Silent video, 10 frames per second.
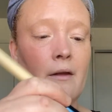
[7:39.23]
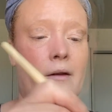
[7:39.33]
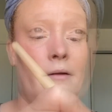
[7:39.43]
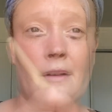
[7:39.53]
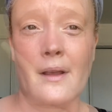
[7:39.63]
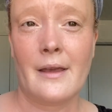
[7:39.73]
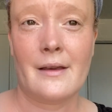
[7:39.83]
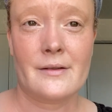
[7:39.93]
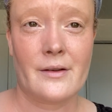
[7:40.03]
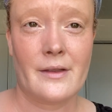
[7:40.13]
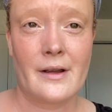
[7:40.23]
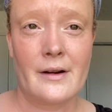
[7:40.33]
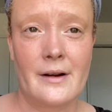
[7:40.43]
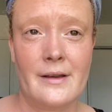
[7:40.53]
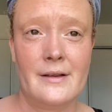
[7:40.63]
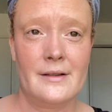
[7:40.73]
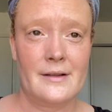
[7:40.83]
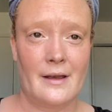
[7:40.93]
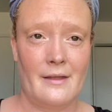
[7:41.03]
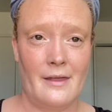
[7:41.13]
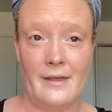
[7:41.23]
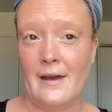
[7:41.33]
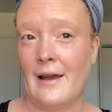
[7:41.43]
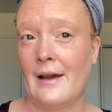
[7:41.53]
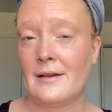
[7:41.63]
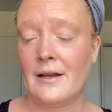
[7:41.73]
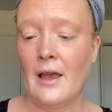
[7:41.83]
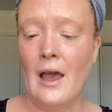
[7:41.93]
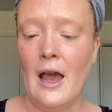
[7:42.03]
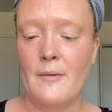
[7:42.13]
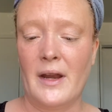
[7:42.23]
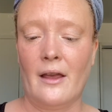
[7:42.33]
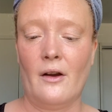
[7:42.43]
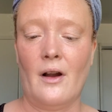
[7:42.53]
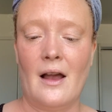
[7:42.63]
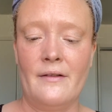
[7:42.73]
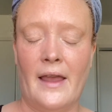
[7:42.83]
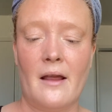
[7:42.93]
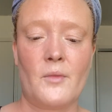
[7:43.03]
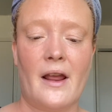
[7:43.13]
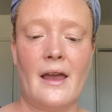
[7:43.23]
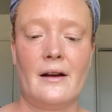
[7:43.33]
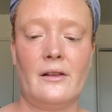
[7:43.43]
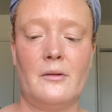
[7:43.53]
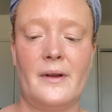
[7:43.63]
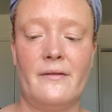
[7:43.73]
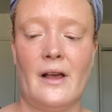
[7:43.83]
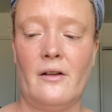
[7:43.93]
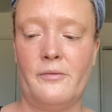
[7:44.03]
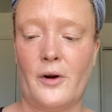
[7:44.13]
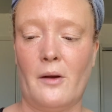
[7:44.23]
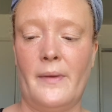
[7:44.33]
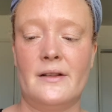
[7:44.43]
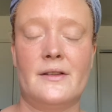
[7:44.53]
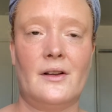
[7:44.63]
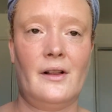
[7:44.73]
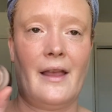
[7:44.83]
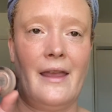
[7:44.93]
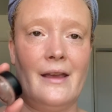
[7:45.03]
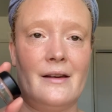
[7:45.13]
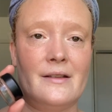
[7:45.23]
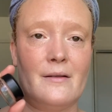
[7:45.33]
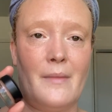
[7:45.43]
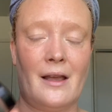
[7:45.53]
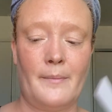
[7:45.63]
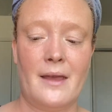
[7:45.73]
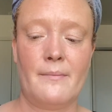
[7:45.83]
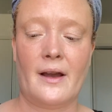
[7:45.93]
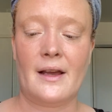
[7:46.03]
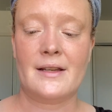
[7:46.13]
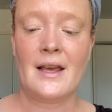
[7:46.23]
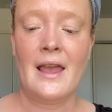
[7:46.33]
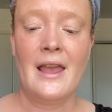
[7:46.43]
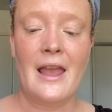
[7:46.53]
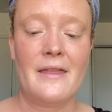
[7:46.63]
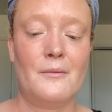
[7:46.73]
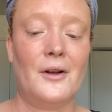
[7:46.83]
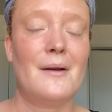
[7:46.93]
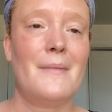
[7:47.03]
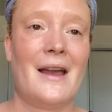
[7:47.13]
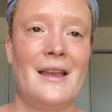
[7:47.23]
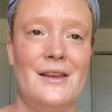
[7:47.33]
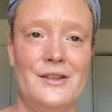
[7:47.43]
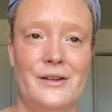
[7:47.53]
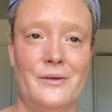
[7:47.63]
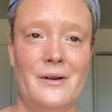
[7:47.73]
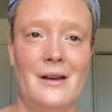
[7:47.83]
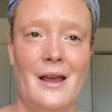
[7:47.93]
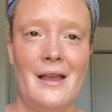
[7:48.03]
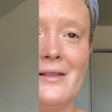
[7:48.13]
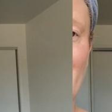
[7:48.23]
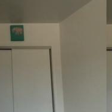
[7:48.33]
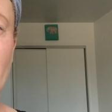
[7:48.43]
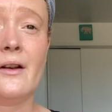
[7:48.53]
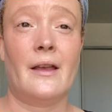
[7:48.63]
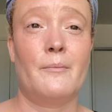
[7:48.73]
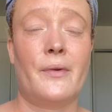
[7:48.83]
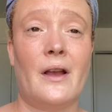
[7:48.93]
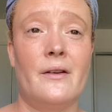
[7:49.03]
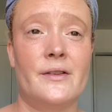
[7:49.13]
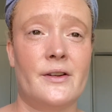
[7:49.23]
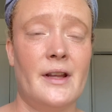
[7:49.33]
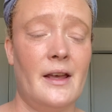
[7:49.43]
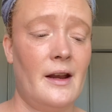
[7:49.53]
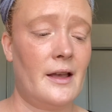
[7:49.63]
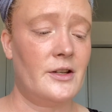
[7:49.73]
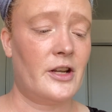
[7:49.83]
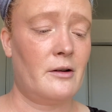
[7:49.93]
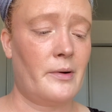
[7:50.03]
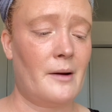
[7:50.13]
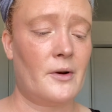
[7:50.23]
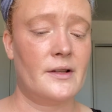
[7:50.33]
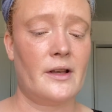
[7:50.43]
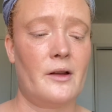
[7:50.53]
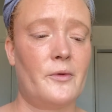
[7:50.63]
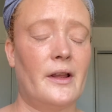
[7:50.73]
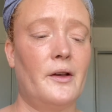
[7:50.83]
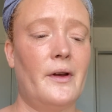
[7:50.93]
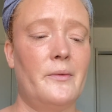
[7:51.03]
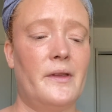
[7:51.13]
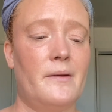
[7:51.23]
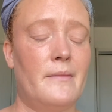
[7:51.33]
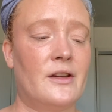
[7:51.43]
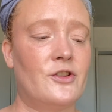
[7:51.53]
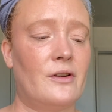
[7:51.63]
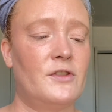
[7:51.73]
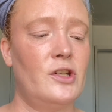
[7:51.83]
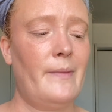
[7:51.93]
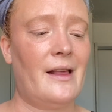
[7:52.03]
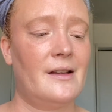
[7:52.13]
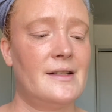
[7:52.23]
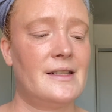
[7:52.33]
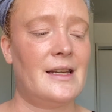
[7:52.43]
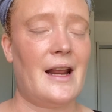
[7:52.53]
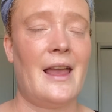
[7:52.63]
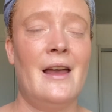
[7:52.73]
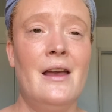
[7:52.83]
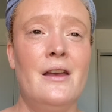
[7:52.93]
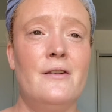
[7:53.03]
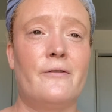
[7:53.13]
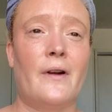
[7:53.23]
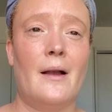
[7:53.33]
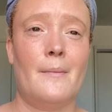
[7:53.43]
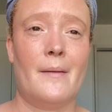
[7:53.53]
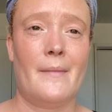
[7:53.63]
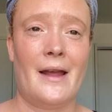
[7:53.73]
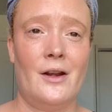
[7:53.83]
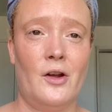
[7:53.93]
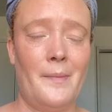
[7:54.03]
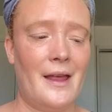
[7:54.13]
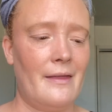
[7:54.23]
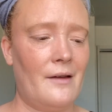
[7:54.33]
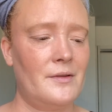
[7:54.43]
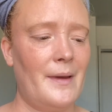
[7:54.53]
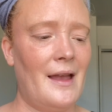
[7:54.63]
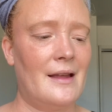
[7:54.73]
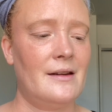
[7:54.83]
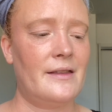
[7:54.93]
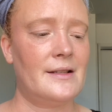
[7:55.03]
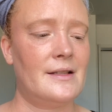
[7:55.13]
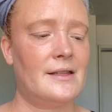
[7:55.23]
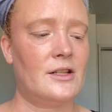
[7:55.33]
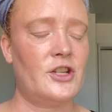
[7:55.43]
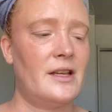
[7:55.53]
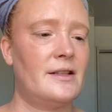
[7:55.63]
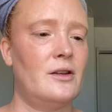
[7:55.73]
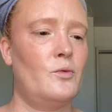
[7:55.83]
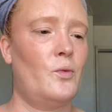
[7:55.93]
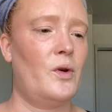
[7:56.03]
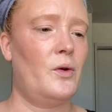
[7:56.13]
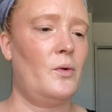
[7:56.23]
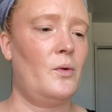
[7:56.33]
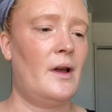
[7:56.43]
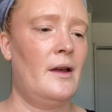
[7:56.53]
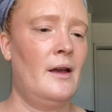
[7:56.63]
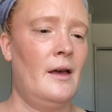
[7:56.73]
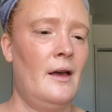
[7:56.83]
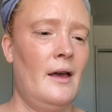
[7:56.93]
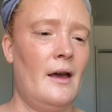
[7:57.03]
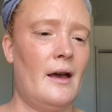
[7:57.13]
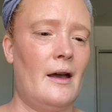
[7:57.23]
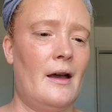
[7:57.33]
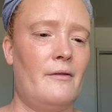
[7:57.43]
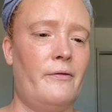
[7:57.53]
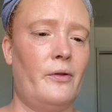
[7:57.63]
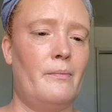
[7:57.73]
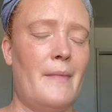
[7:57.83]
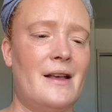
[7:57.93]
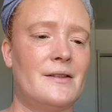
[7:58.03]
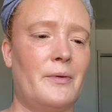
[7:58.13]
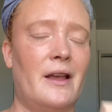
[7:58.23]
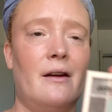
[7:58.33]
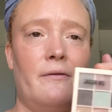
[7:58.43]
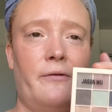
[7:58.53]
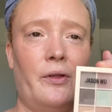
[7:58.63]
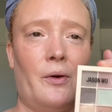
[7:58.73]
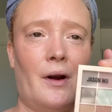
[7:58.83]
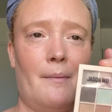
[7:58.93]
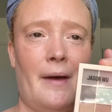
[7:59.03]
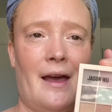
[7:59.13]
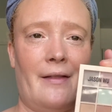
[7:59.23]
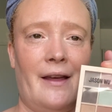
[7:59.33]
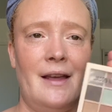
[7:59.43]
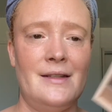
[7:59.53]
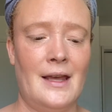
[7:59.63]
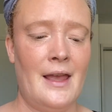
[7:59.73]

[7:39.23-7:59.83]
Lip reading: All right, so there is that. I'm gonna go off camera, add a little bit of e.l.f. brow pencil and some MAC Paint Pot, and then we'll come back and do an eye look. All right, brows are done, eyeshadow primer is on. We're gonna go in with a mixture of 2 palettes today from my No Pan Left Behind. This is the Jason Wu Matte Suede Flora palette,